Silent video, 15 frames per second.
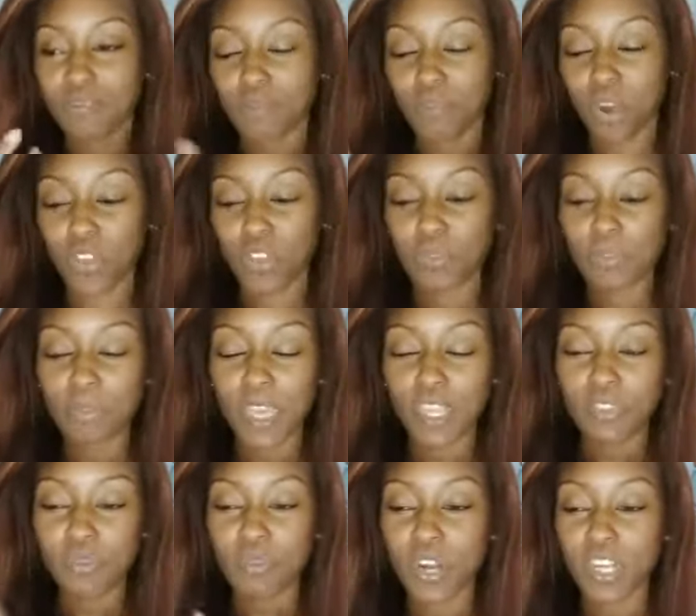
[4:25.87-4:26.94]
Matthew,
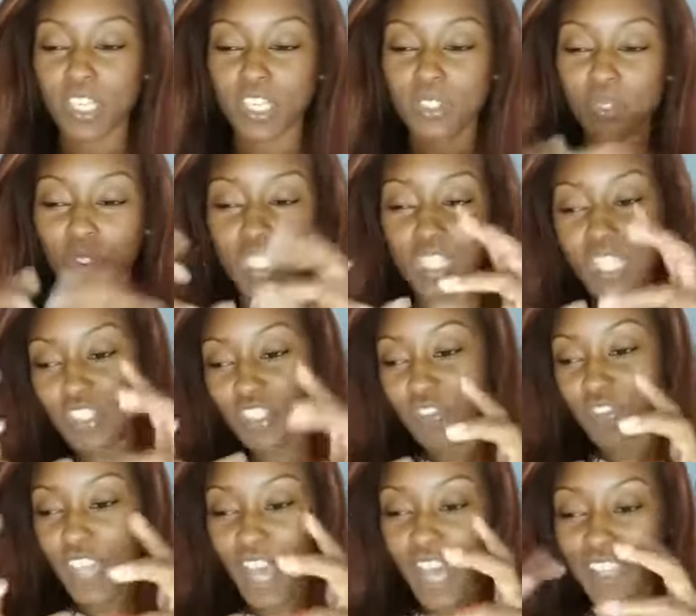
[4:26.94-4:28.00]
Matthew, Mark, and Luke, and then
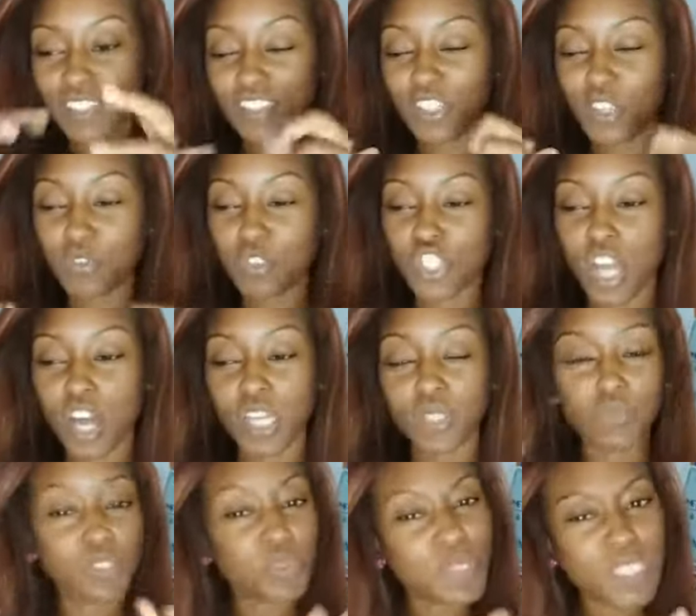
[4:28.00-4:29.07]
you've got, you know, John,
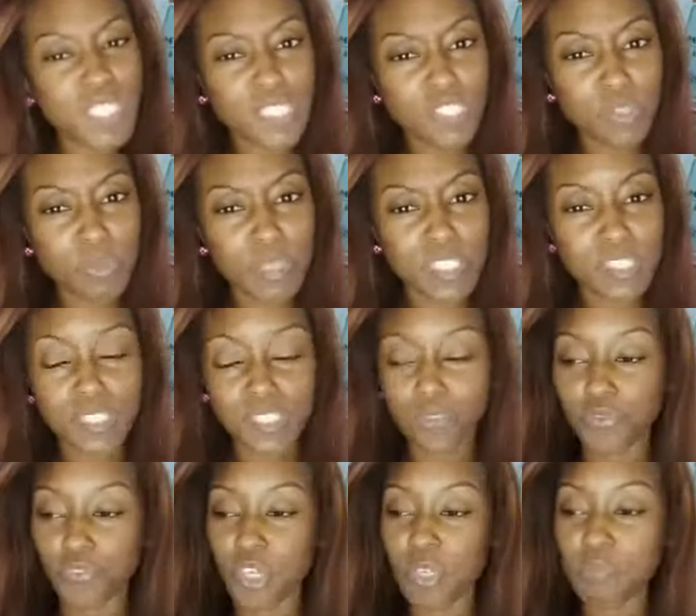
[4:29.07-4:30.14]
which was a little bit
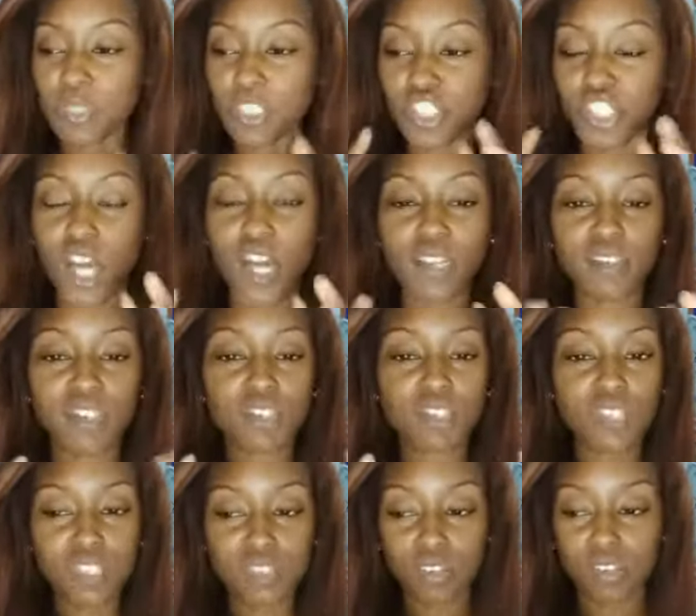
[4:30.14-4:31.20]
different, but John
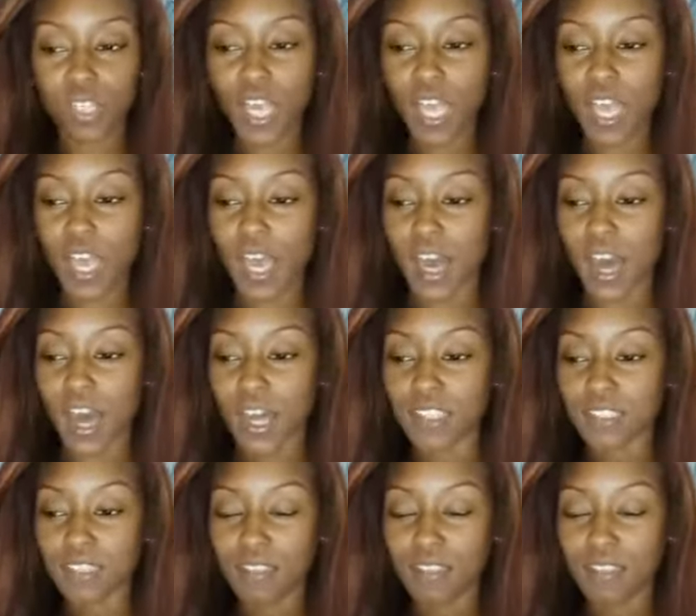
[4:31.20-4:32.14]
still uh,